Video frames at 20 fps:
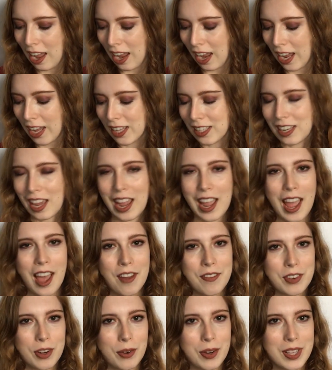And I have
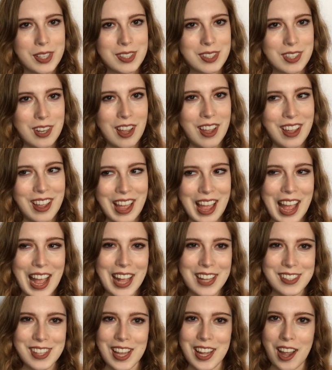noticed,
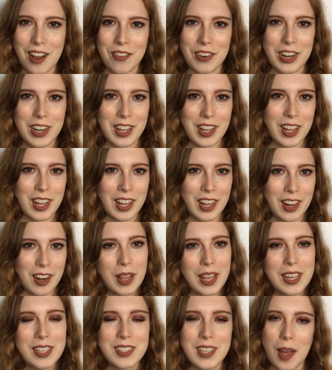as I covered
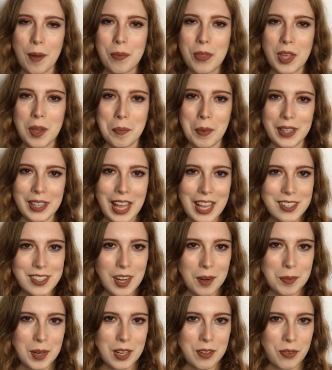in depth in my last
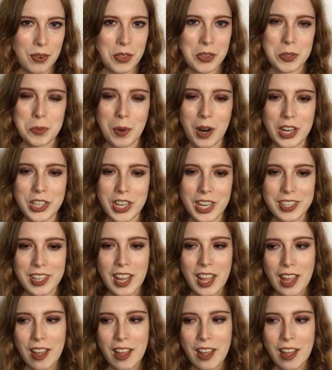update for this project,